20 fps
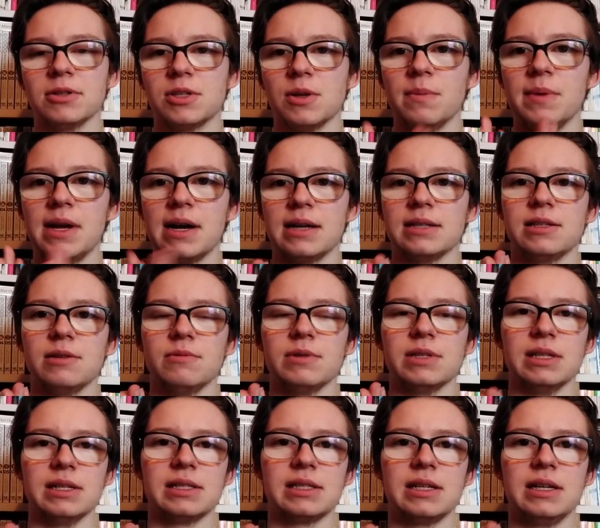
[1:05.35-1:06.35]
So because it was
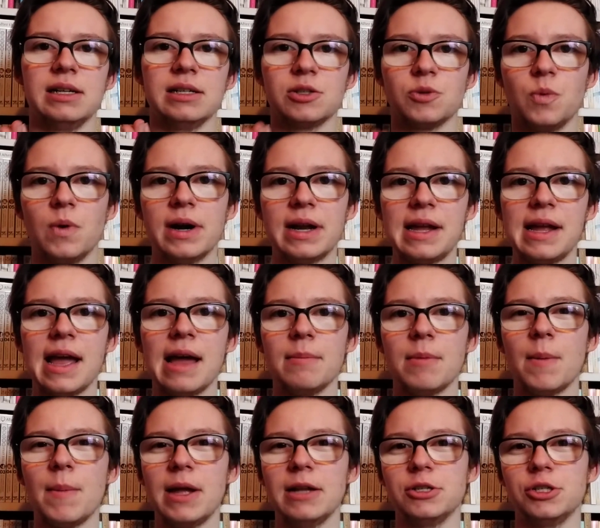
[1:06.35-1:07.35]
listed at 20
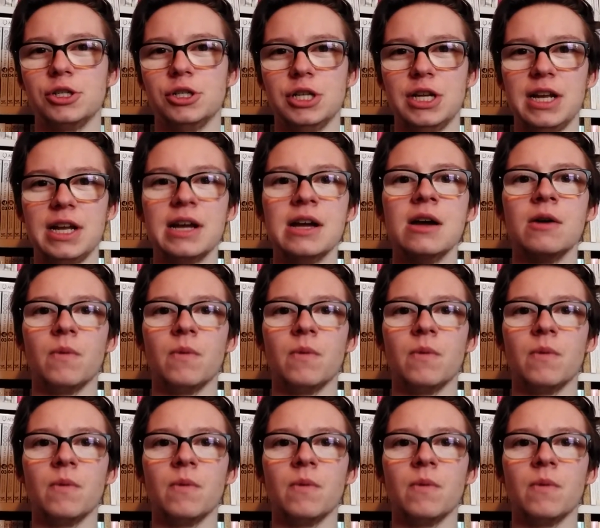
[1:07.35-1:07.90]
mmHg,